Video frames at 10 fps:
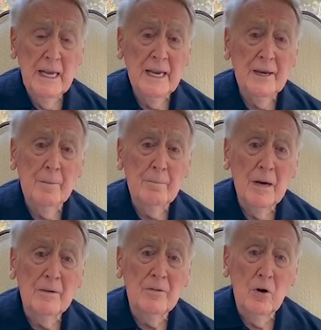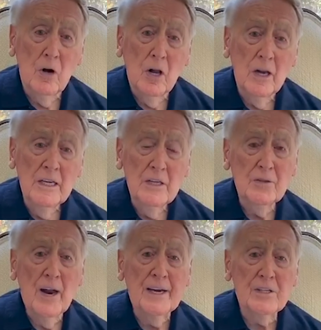And above all,
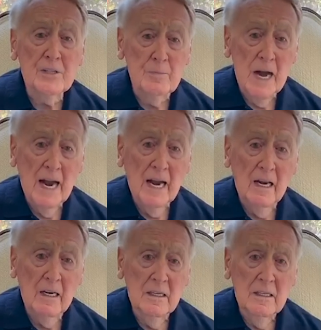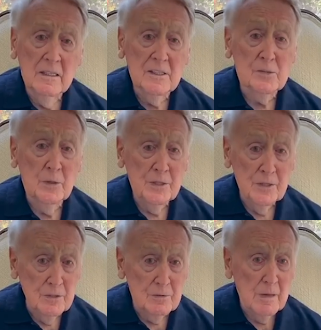try to smile, because when
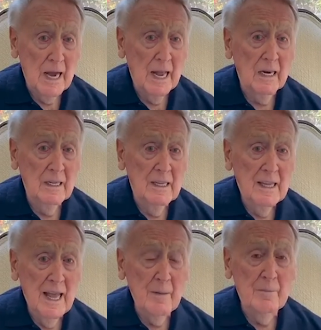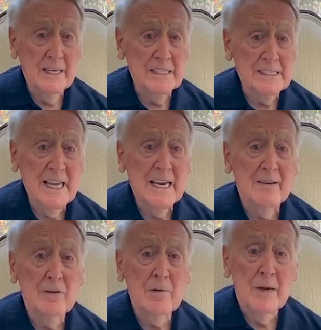you smile, that makes
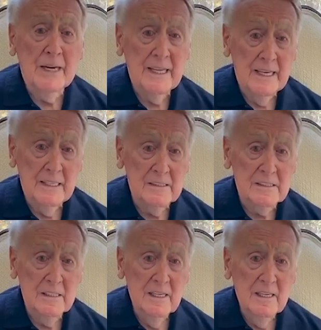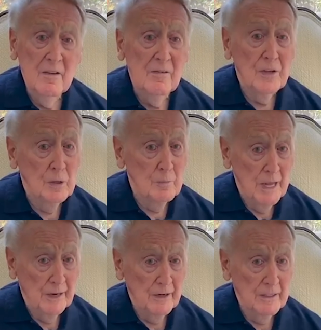everybody else feel
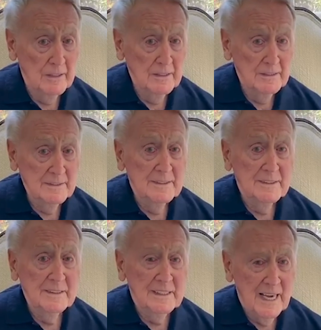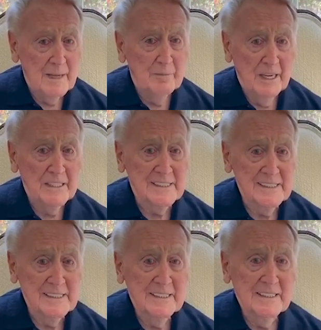better. God bless.